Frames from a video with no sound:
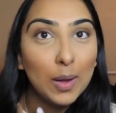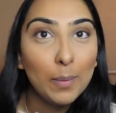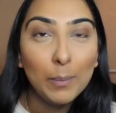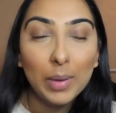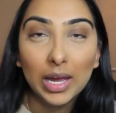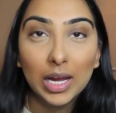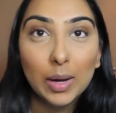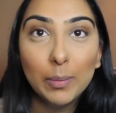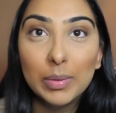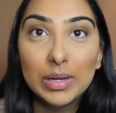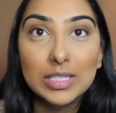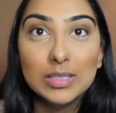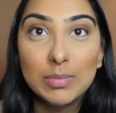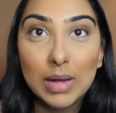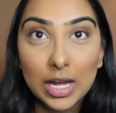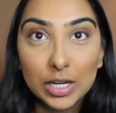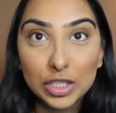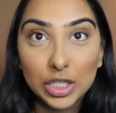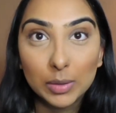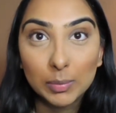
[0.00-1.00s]
makeup is
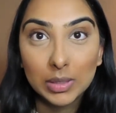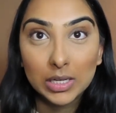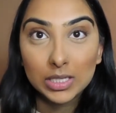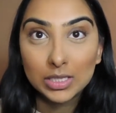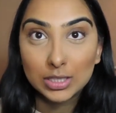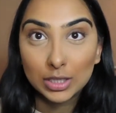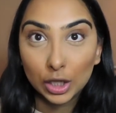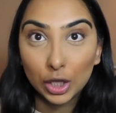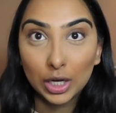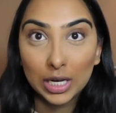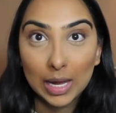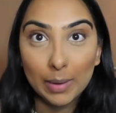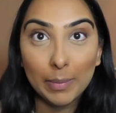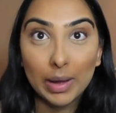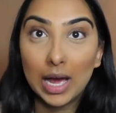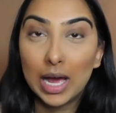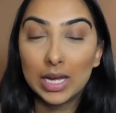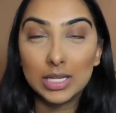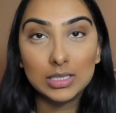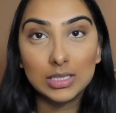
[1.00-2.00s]
magic because look at
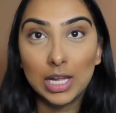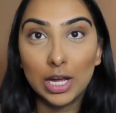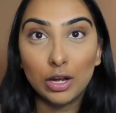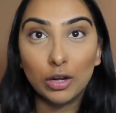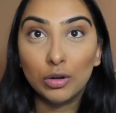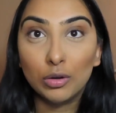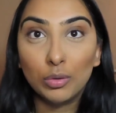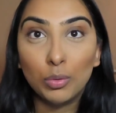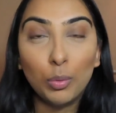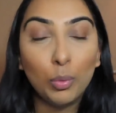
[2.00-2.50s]
my eyes now.